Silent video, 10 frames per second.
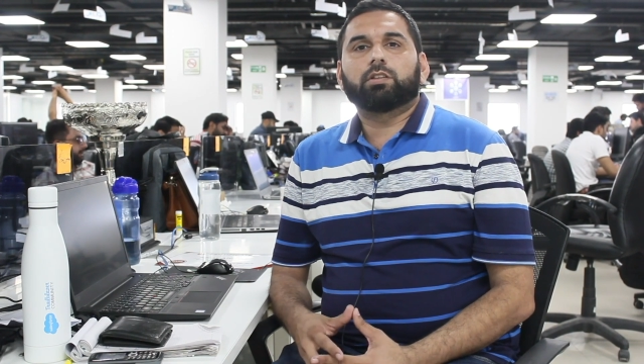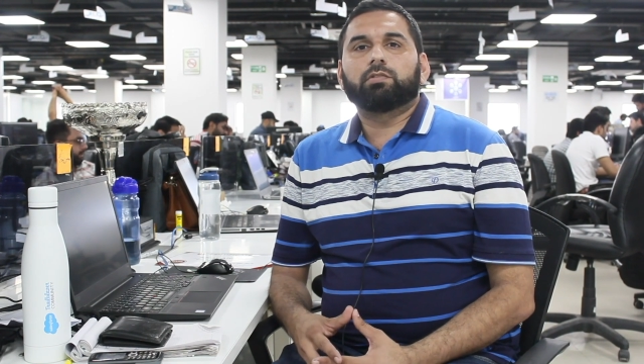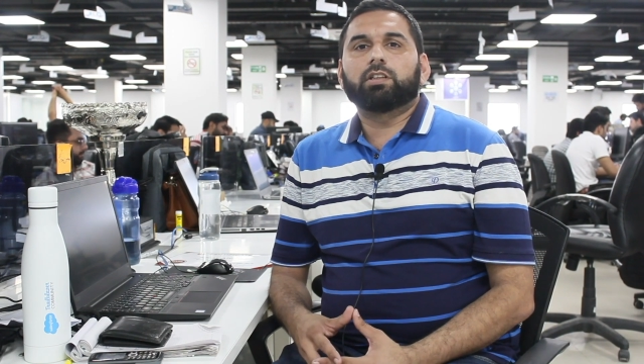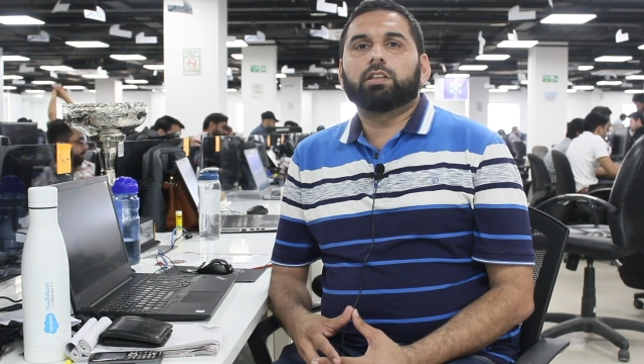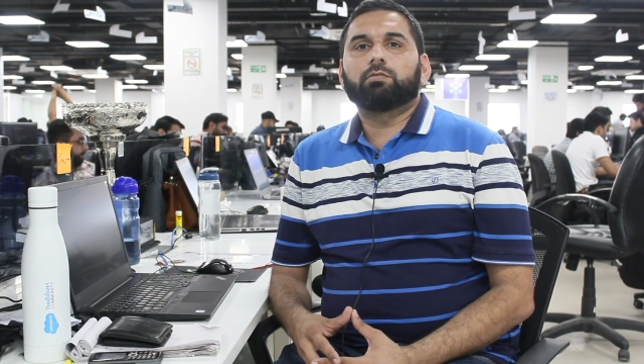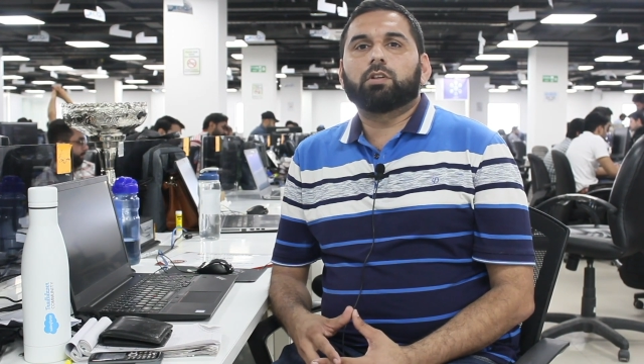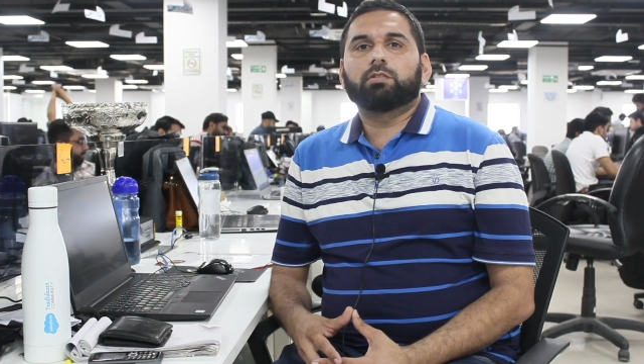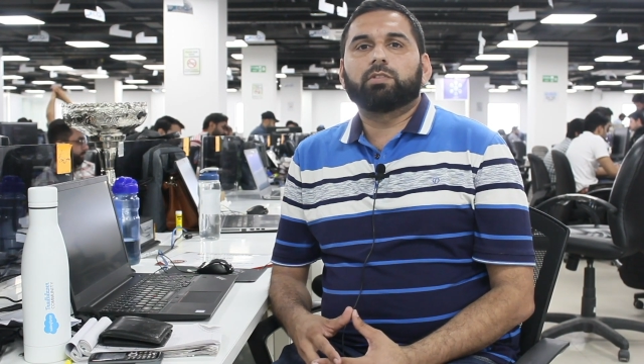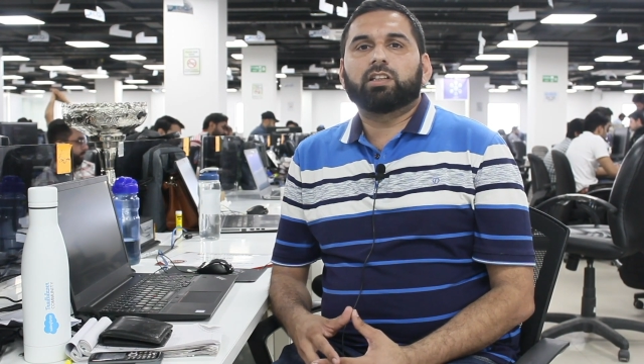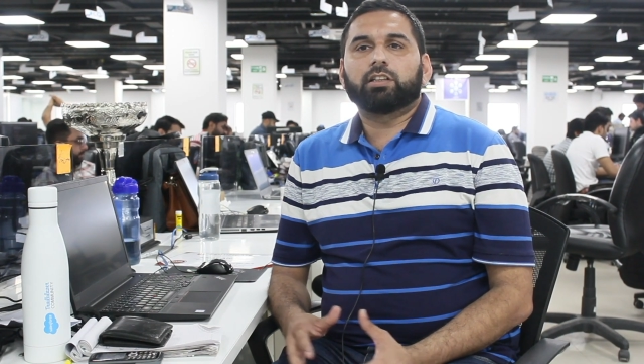what we did
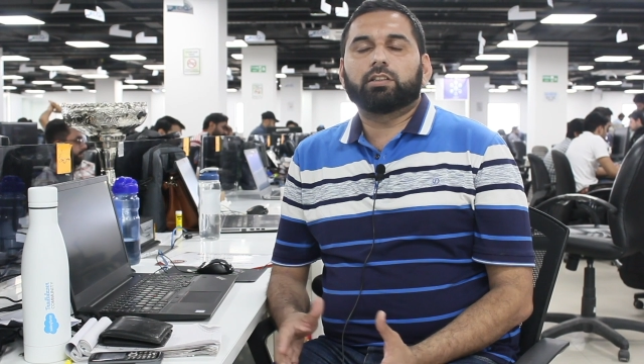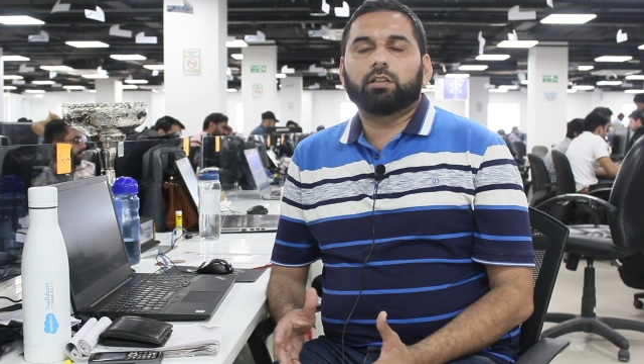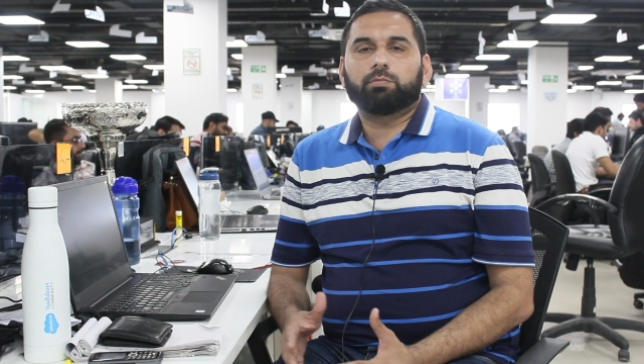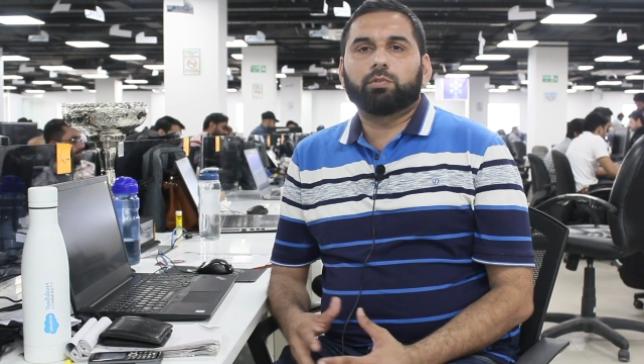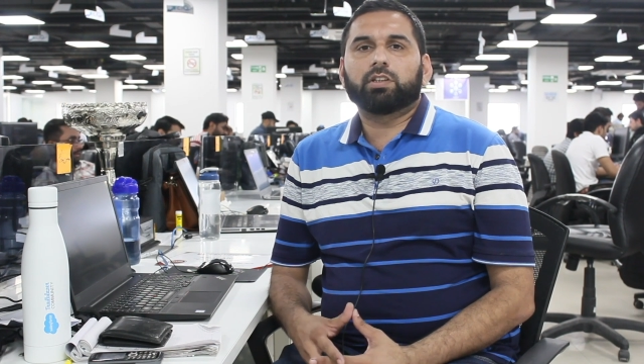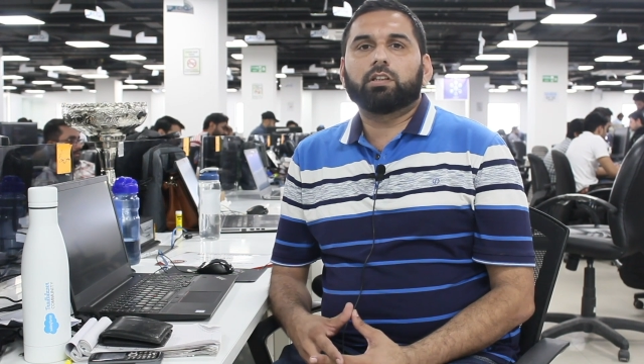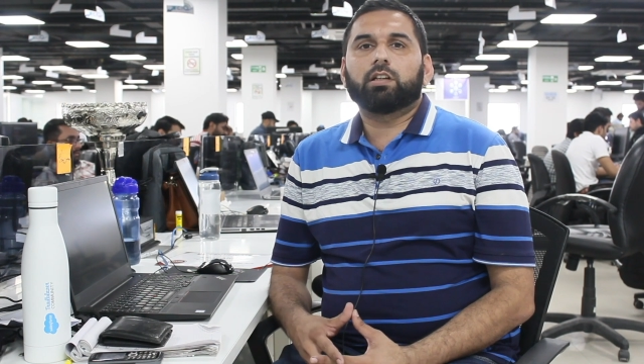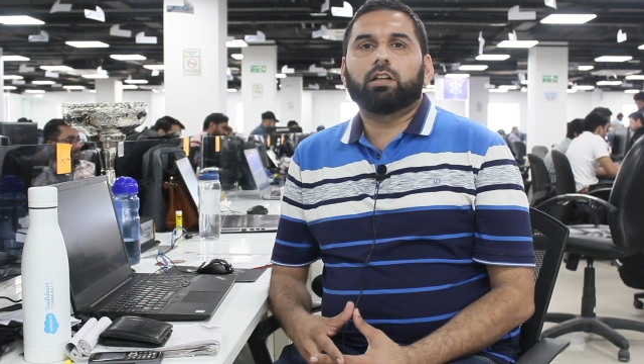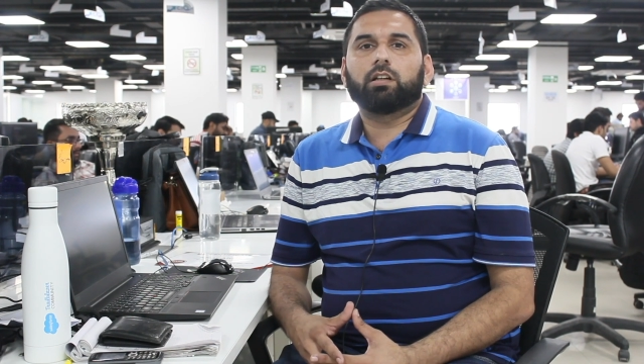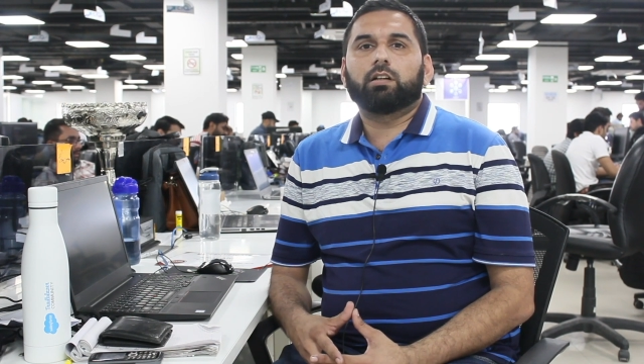was we created a
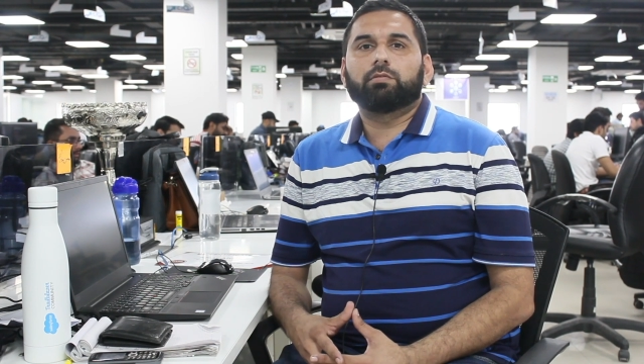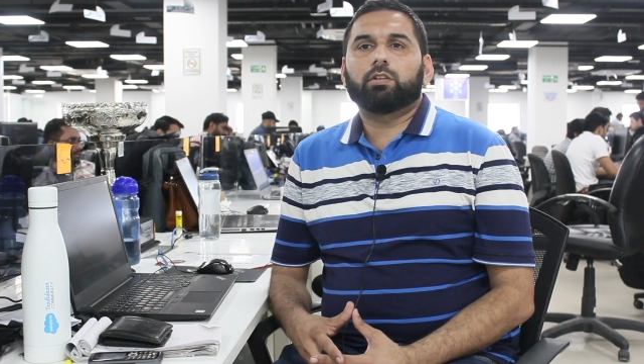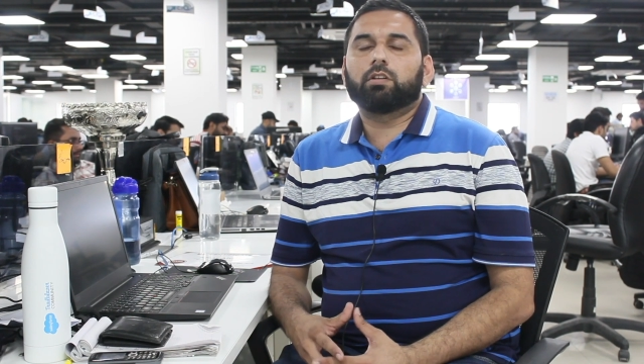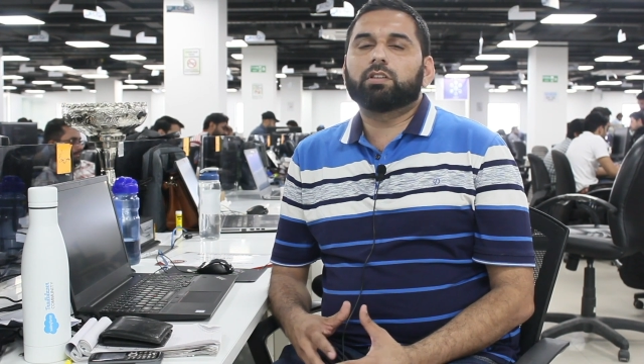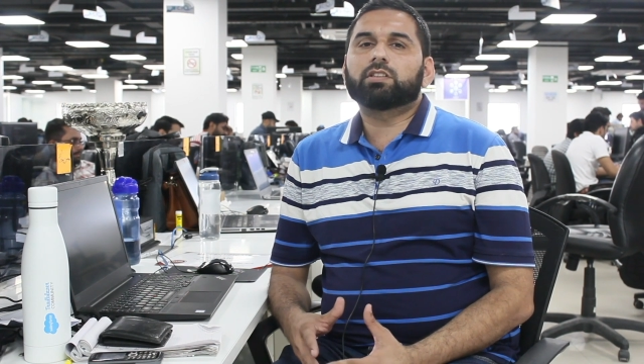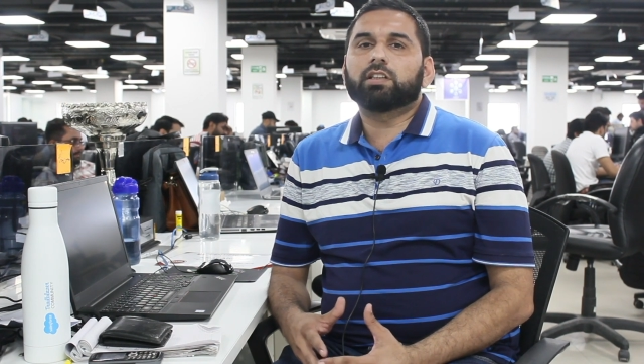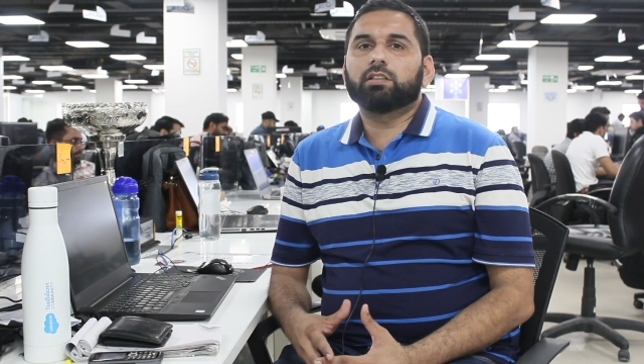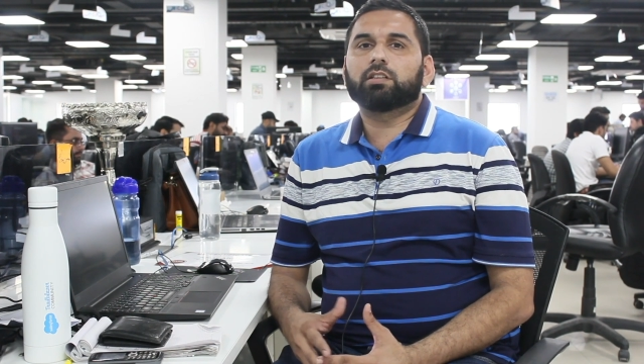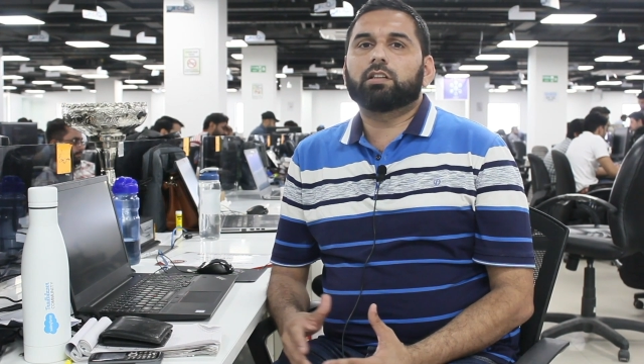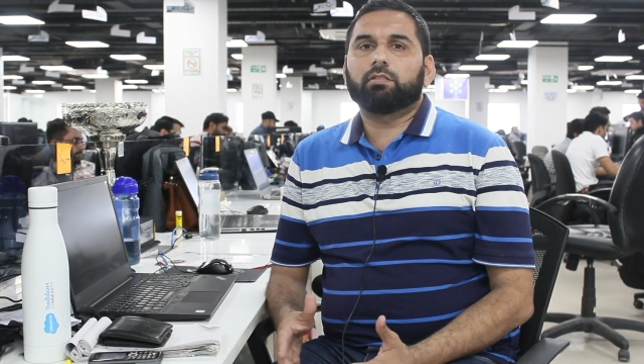portal where all the
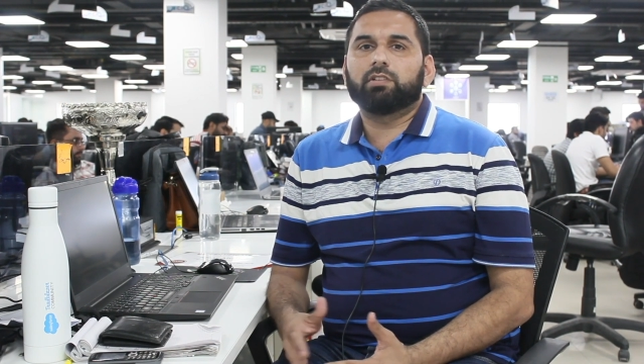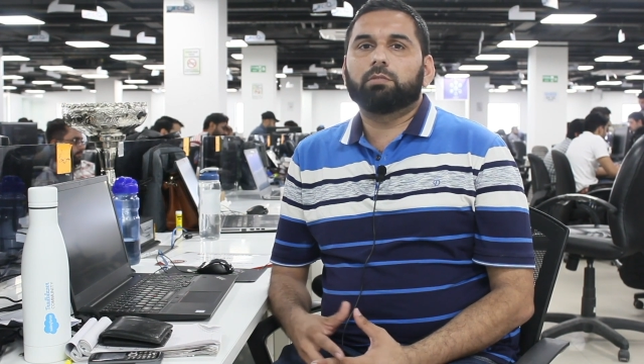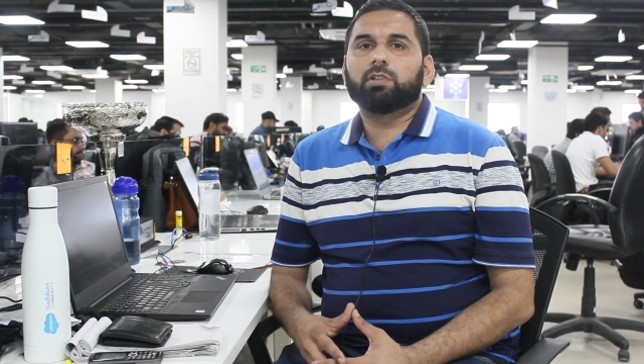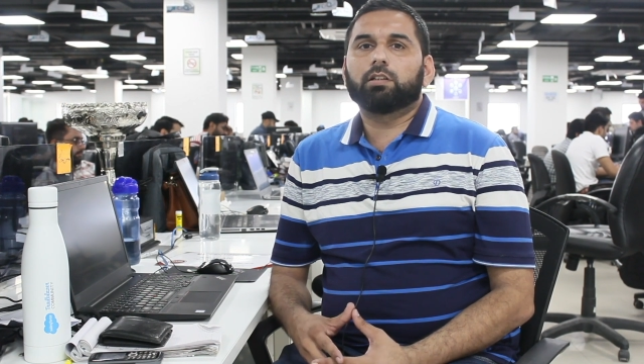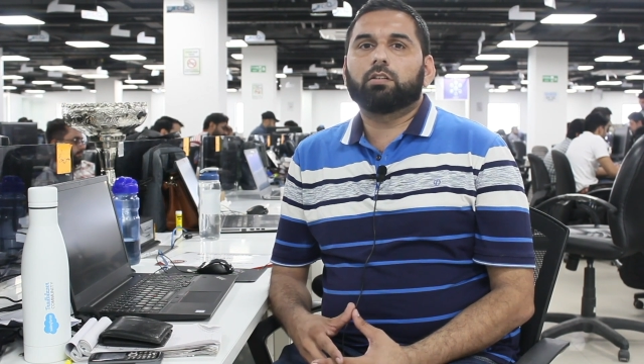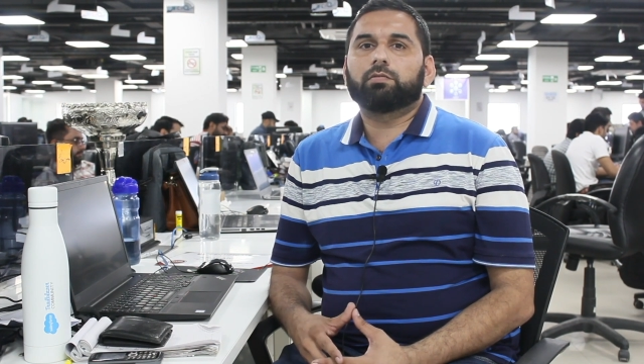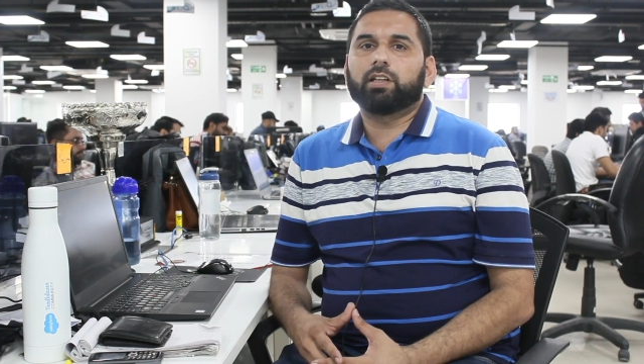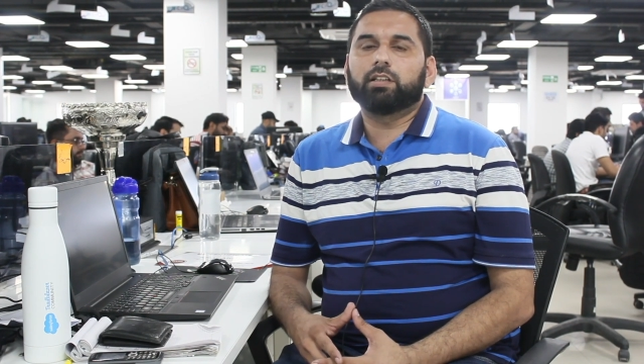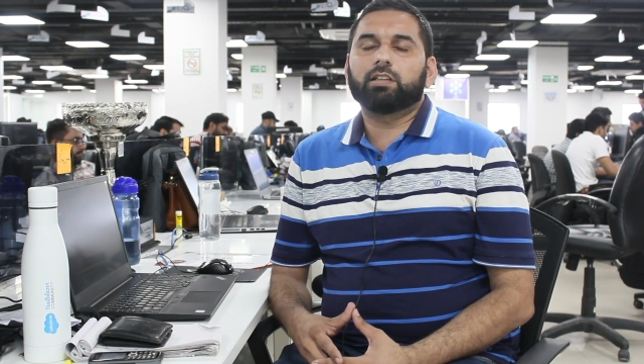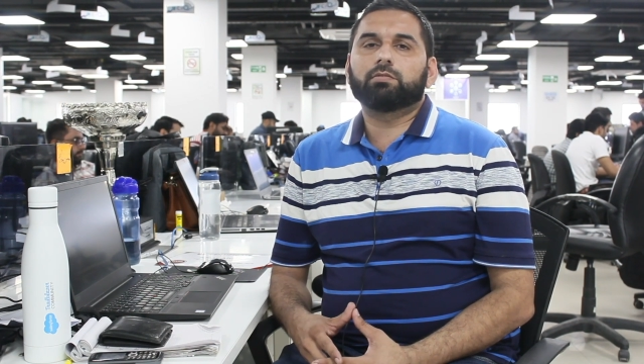trainings are available
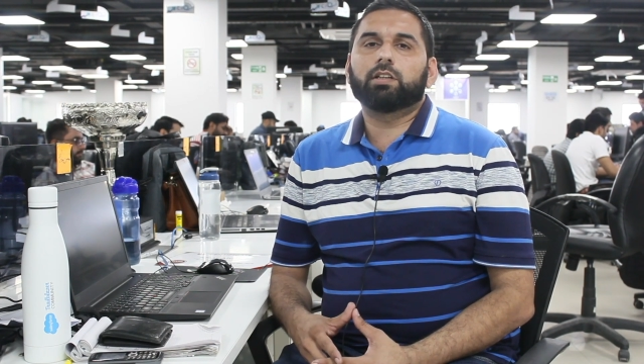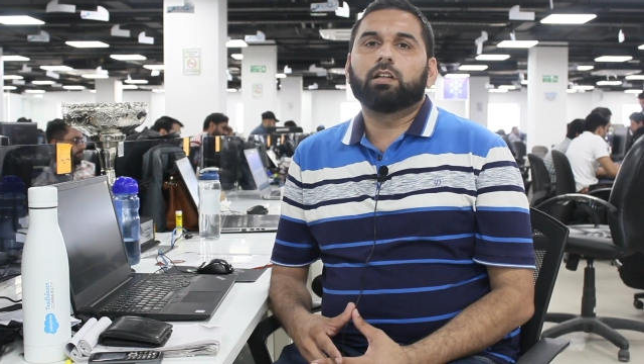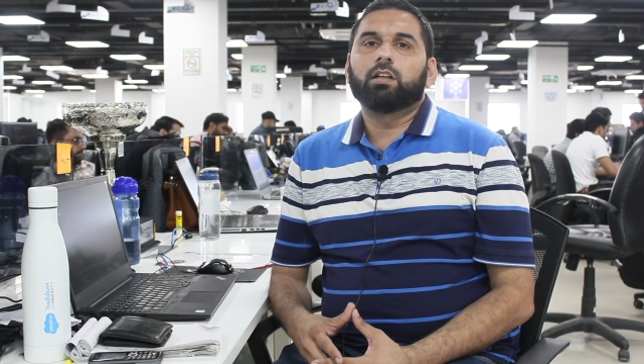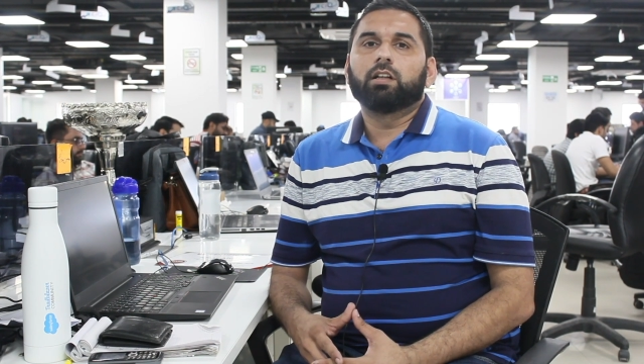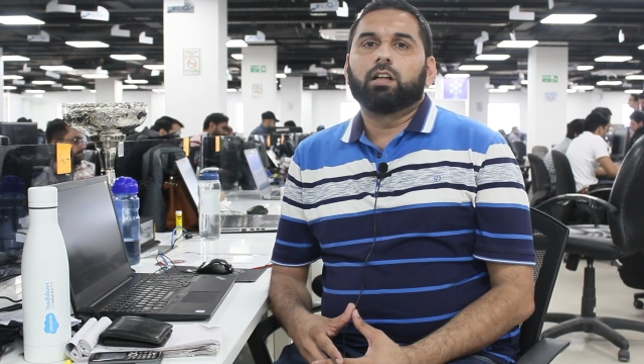offline as well.